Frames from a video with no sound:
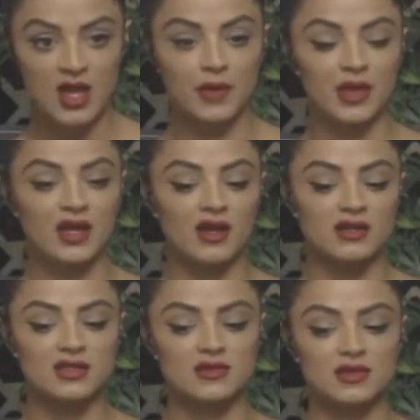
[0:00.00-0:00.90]

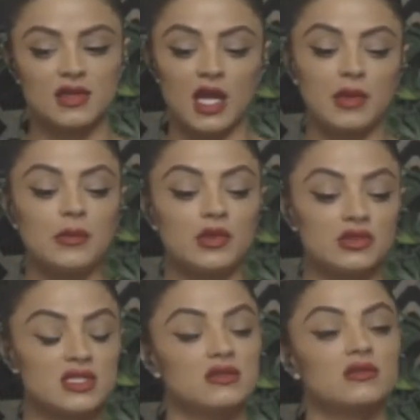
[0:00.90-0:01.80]
because gay people are
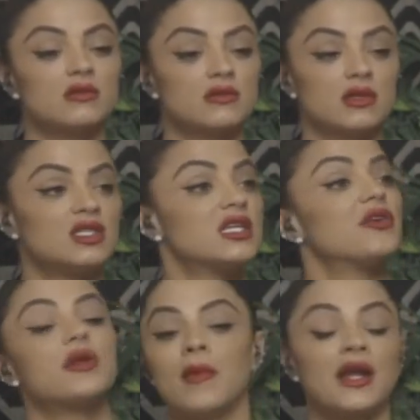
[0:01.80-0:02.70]
still
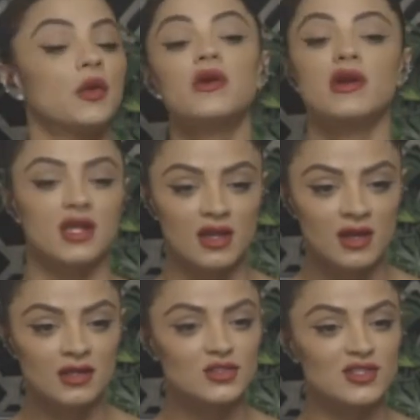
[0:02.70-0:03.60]
considered a minority,
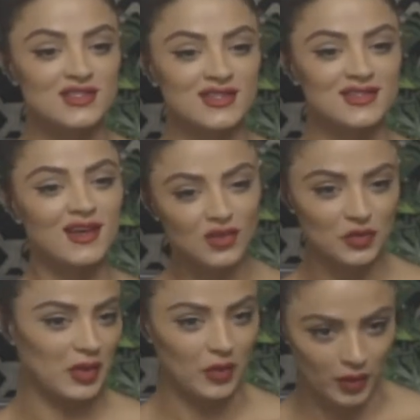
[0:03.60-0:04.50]
just as colored
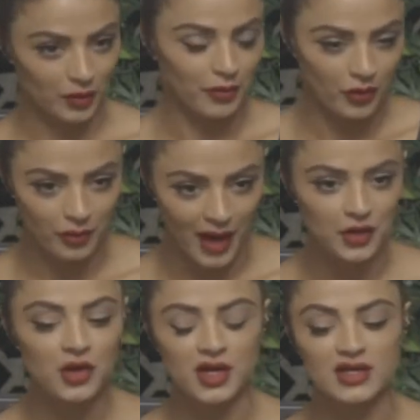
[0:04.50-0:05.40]
people were
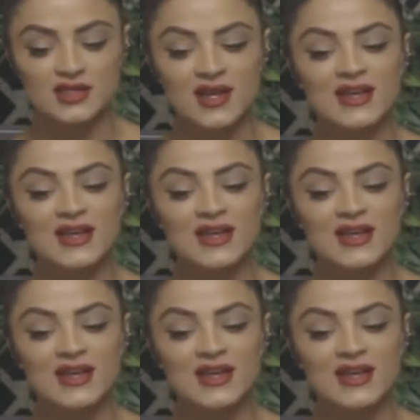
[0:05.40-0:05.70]
minorities.